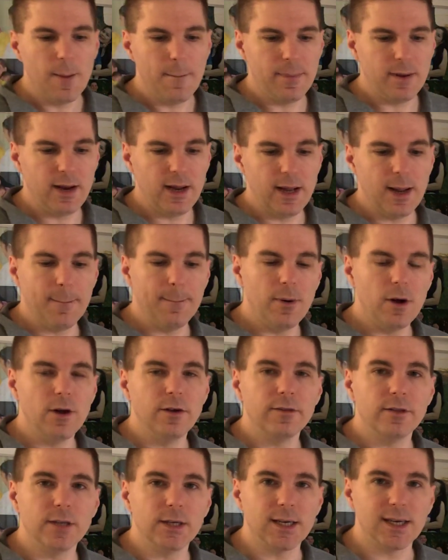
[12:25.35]
playing
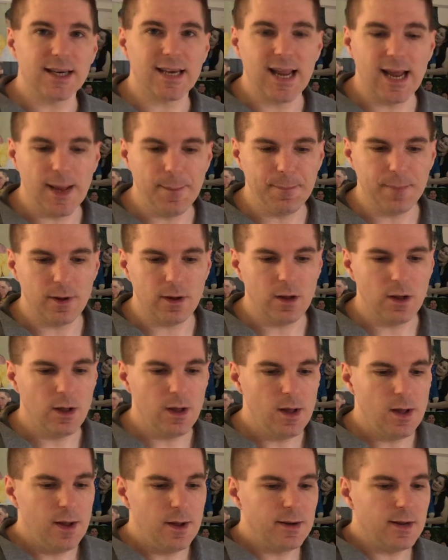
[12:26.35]
Boston and Tampa.
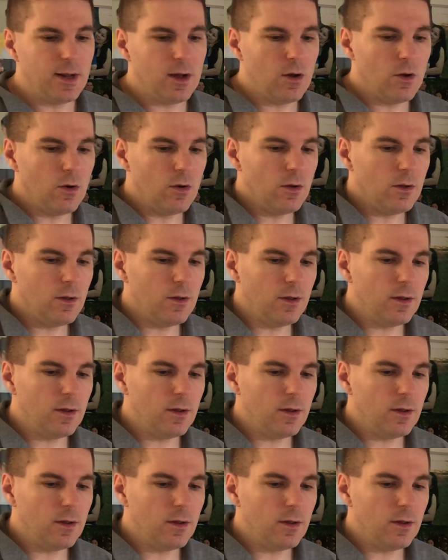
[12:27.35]
Now,